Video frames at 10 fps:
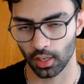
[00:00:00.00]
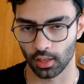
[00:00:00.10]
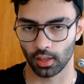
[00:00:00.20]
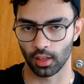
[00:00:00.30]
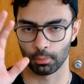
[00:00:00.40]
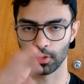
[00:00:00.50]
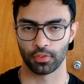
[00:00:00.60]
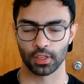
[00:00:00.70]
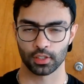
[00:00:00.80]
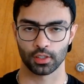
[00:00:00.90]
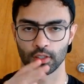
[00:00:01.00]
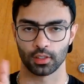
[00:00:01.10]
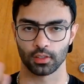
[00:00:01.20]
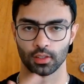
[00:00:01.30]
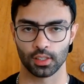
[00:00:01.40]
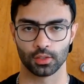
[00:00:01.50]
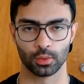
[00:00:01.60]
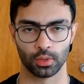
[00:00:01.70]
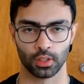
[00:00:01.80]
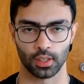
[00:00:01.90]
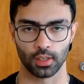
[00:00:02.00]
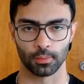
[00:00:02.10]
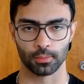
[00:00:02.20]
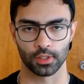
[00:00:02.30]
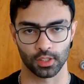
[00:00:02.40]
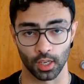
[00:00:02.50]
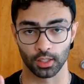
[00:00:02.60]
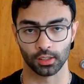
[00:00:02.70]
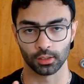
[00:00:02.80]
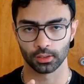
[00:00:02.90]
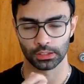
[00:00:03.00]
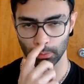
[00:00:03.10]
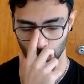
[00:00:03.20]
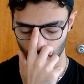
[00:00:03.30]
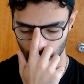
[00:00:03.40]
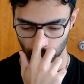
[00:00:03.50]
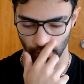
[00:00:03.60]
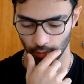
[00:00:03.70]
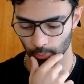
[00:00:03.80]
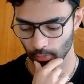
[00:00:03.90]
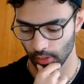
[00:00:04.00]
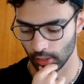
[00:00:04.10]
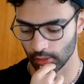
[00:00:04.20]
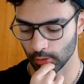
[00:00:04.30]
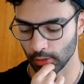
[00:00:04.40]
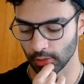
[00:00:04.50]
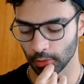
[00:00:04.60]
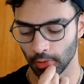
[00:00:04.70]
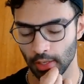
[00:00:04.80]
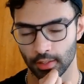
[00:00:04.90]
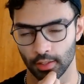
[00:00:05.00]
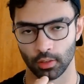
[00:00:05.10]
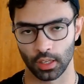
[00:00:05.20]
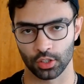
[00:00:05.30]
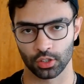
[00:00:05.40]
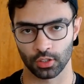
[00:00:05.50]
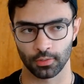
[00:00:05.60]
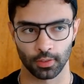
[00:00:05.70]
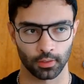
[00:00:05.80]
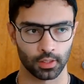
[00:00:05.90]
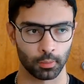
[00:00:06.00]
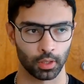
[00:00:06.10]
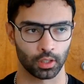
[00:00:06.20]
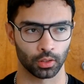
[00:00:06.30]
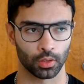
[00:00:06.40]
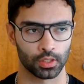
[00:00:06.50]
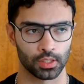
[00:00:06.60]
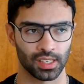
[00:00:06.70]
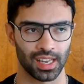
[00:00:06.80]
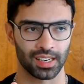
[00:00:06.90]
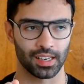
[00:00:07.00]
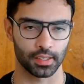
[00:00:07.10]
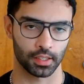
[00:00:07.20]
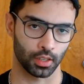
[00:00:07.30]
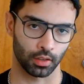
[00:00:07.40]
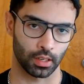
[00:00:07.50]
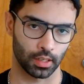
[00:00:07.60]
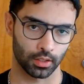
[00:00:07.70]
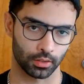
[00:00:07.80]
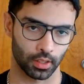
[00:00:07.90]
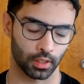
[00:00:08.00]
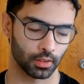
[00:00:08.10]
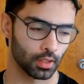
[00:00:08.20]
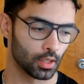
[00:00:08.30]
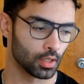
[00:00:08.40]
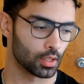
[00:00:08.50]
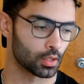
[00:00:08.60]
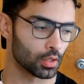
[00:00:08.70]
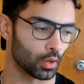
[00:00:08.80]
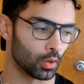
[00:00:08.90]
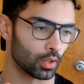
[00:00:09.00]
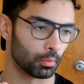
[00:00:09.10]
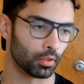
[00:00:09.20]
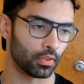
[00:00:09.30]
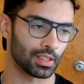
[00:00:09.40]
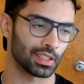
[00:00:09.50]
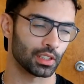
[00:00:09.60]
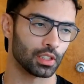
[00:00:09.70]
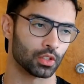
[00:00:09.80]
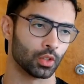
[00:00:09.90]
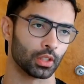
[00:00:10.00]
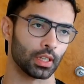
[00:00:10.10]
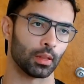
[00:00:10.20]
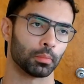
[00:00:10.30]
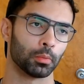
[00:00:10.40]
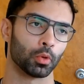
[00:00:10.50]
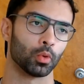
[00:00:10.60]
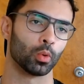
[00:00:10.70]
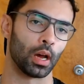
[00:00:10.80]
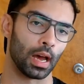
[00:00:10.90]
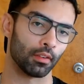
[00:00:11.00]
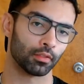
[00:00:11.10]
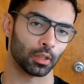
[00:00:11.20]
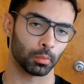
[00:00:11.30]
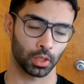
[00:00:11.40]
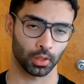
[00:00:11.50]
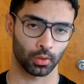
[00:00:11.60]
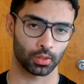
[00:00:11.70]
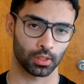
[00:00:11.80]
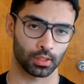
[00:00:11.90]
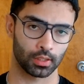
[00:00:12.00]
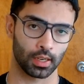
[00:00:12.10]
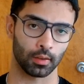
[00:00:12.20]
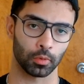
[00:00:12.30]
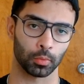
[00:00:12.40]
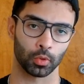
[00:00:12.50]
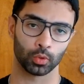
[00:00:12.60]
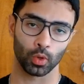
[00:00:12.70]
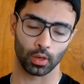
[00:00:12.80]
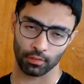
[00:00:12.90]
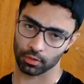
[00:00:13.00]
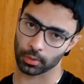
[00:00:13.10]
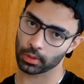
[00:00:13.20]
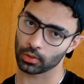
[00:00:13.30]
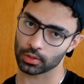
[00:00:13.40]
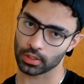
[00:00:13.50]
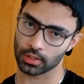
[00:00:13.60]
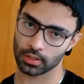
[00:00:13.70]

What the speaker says: A professor is doing a study somewhere, right? It's looking at the relationship between tuberculosis and SSRIs, right? So the professor is looking at people who have tuberculosis and people who don't have tuberculosis.